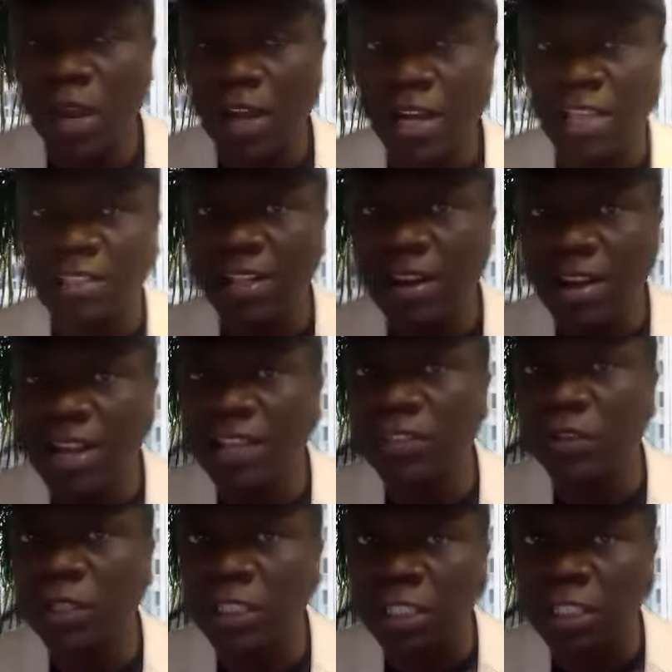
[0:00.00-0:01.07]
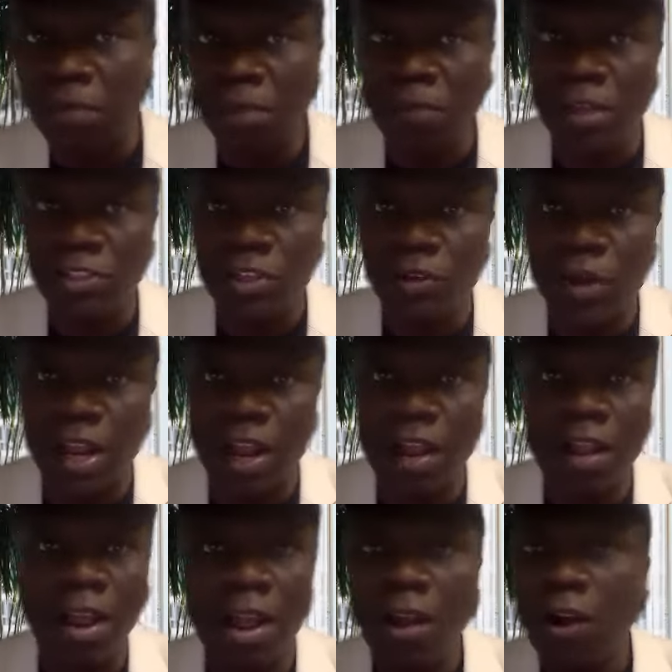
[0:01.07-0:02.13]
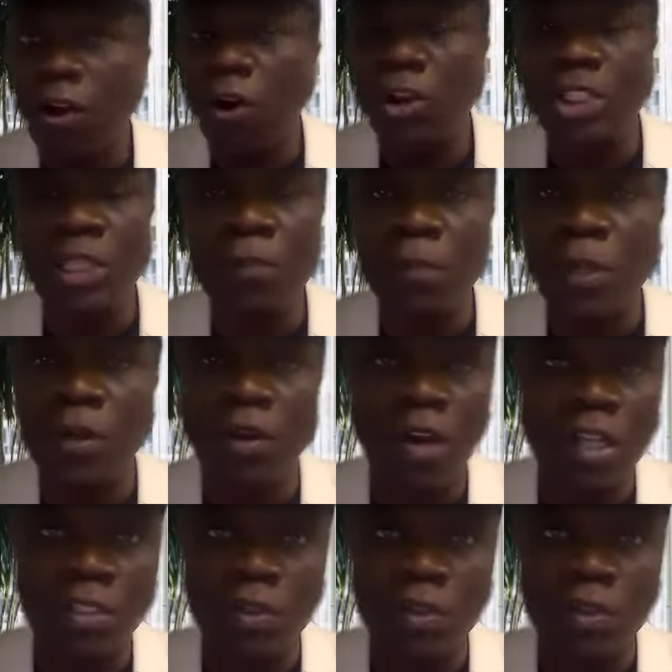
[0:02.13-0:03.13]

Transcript: There's a link to it in the members area, or simply going to